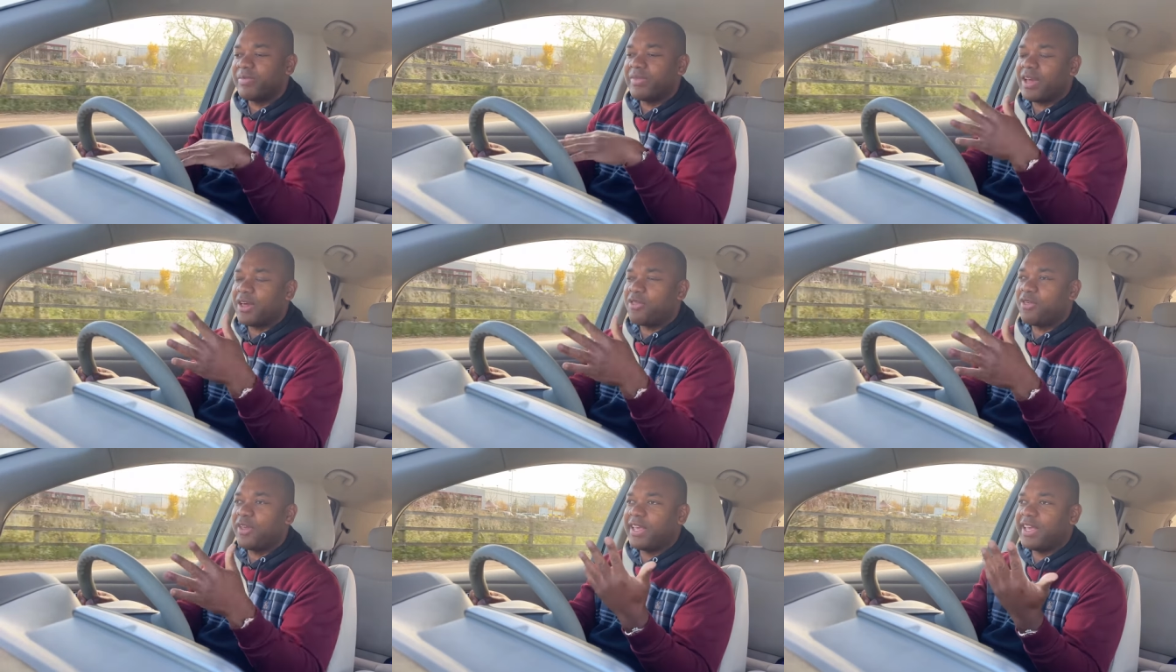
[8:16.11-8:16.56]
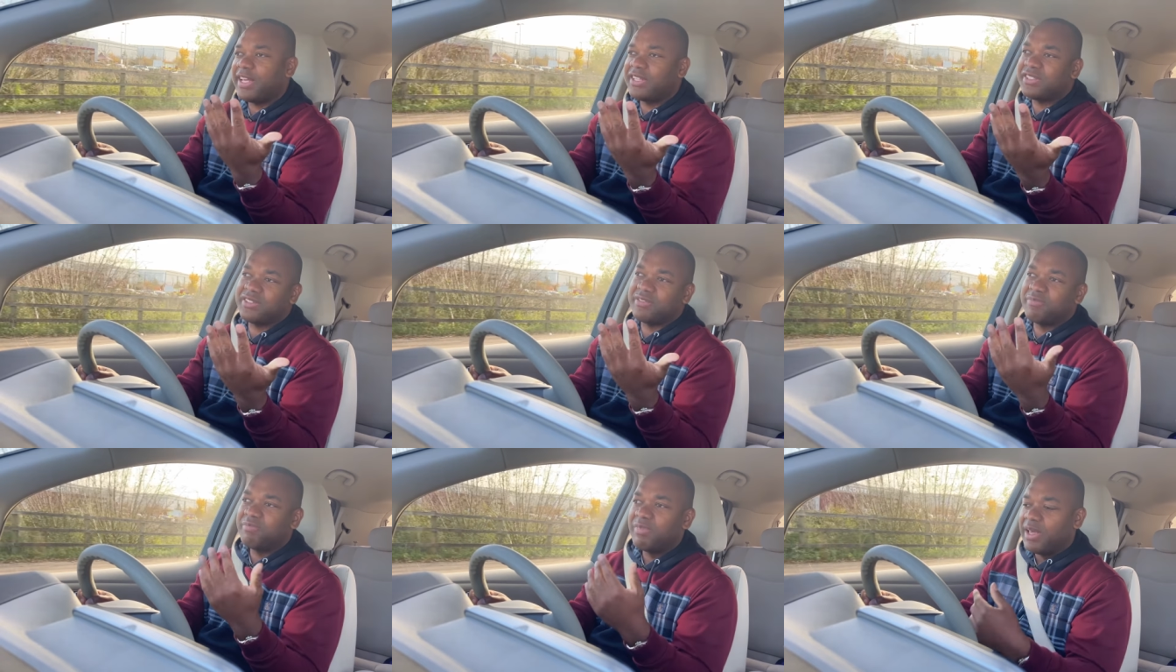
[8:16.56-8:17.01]
I think
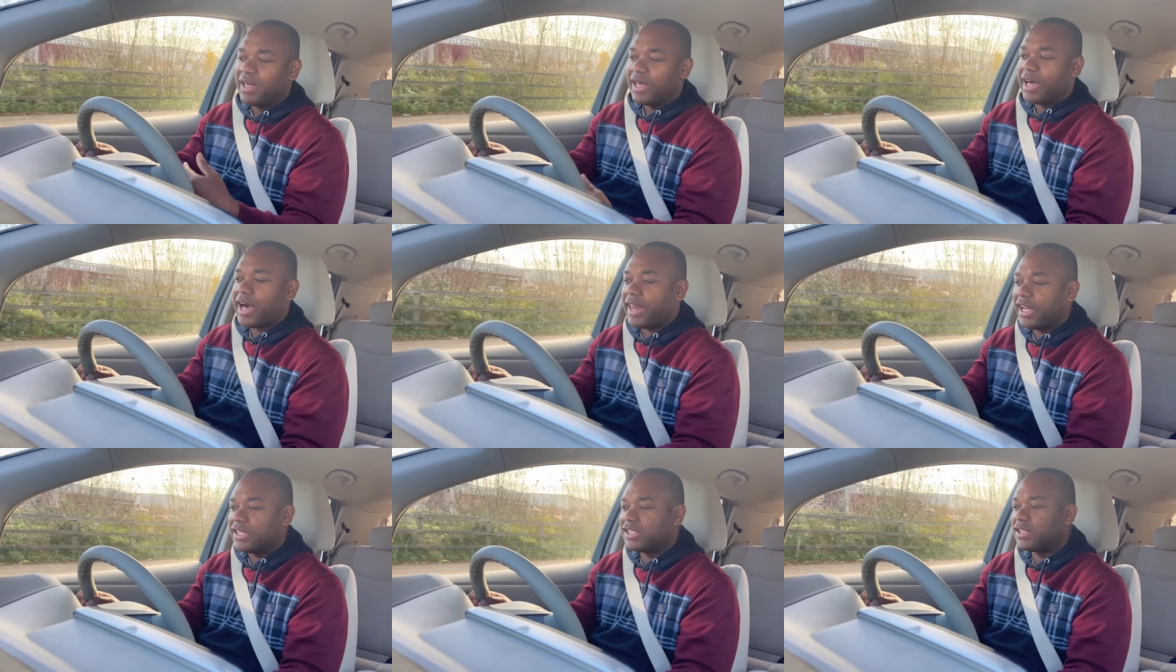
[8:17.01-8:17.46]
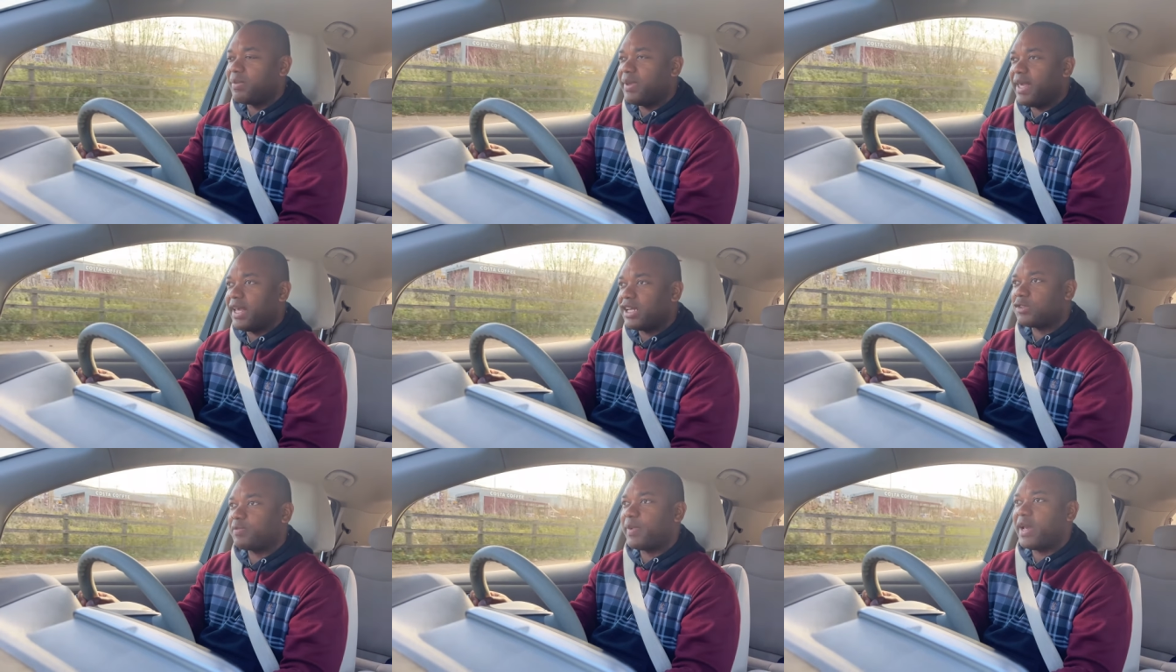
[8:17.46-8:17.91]
it's kind of to be
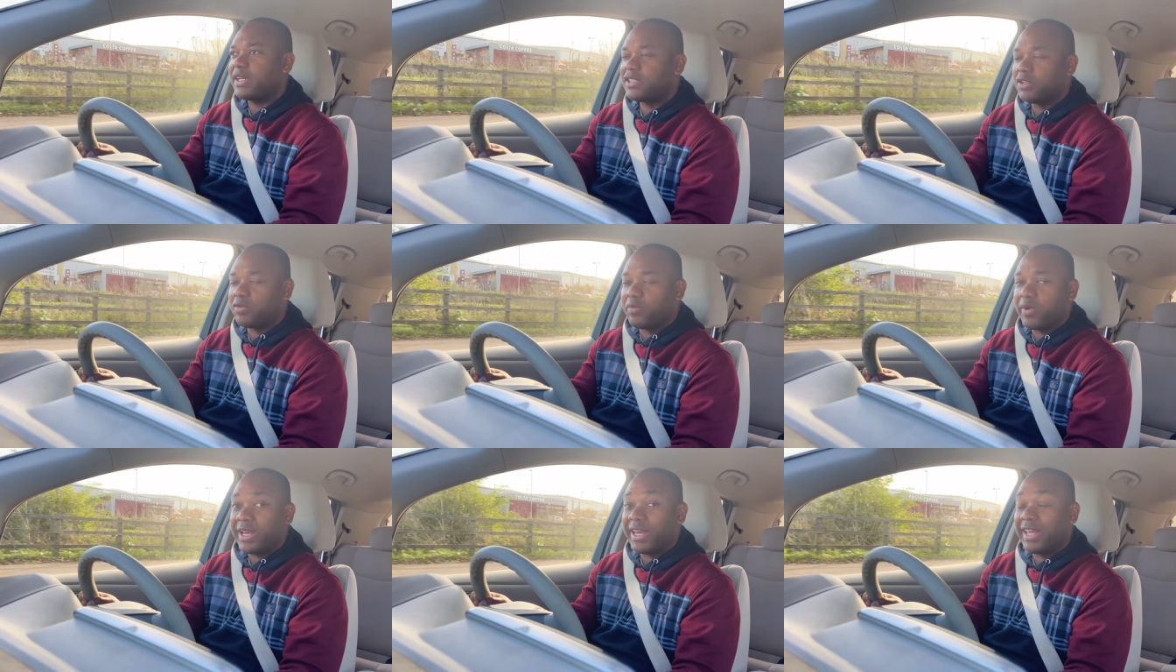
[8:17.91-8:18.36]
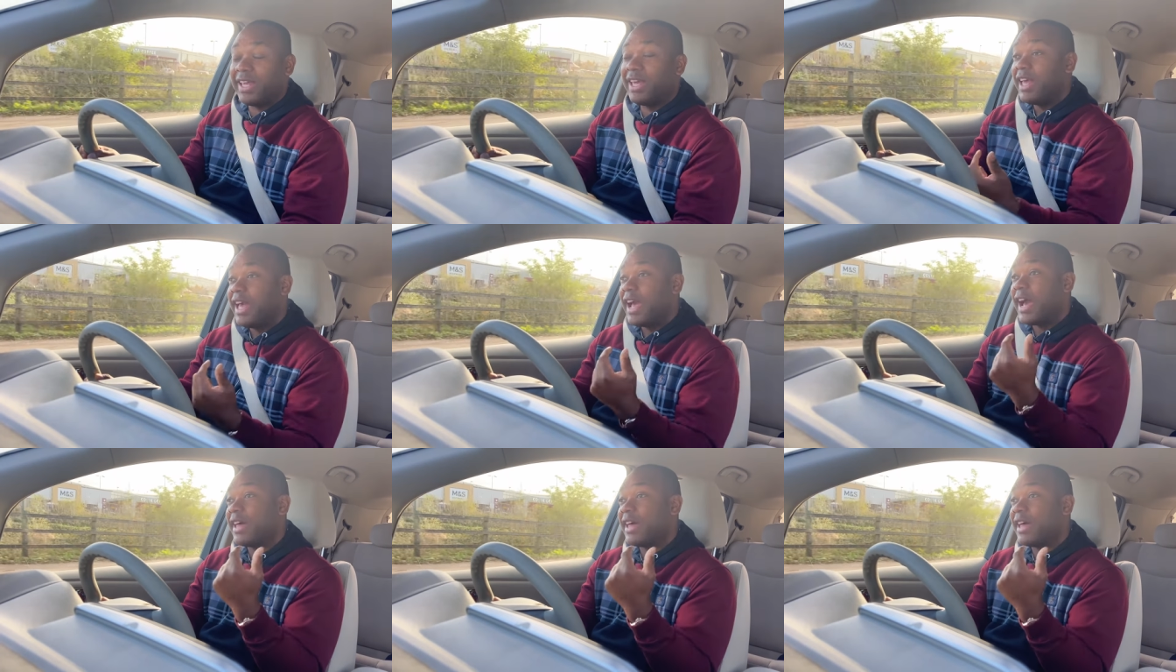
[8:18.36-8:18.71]
expected, really,